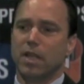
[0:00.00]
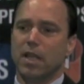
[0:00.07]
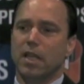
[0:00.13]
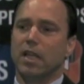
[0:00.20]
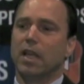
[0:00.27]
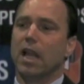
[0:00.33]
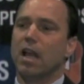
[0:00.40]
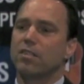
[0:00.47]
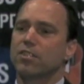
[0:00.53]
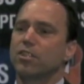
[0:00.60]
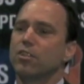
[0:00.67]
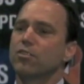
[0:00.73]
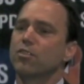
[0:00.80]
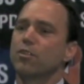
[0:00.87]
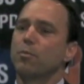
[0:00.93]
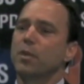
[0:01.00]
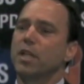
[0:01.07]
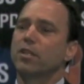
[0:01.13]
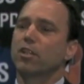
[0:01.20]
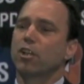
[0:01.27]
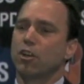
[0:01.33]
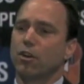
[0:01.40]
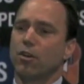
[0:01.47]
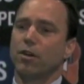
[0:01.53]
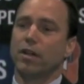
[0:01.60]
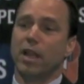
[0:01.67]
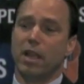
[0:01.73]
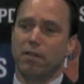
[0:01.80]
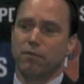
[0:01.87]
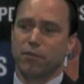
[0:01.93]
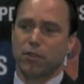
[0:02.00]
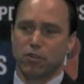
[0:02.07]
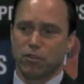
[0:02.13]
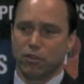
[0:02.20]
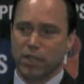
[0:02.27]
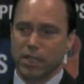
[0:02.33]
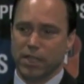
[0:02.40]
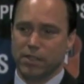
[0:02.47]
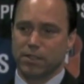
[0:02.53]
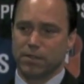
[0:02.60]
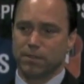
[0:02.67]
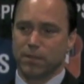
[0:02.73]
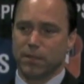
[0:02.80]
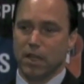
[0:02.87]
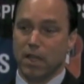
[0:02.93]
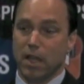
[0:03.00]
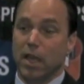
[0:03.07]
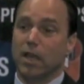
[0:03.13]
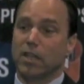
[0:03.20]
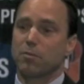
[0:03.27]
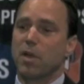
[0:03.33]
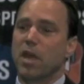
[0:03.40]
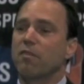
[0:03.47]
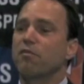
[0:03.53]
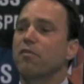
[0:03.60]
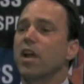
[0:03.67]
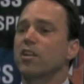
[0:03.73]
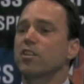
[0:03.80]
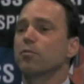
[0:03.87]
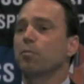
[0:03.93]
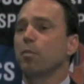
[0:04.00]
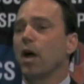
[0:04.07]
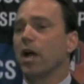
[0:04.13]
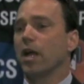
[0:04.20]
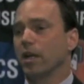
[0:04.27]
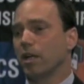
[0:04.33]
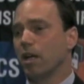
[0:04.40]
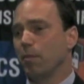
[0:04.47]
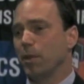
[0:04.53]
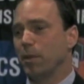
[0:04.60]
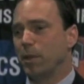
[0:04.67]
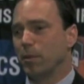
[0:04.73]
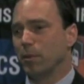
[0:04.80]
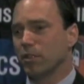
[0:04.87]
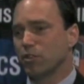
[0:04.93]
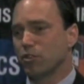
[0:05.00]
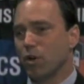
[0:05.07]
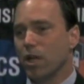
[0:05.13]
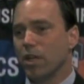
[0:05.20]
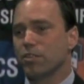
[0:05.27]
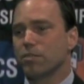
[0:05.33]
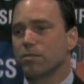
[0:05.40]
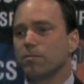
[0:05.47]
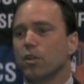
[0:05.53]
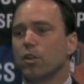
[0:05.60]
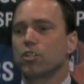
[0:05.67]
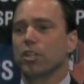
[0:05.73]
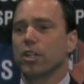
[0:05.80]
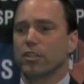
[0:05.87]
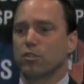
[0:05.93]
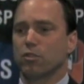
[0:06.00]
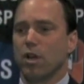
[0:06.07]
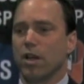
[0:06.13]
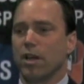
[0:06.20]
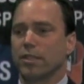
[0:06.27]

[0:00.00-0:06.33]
It allows the user to meet the current and future needs. And it's manufactured by a company people can trust, Hirsch Velocity Access Control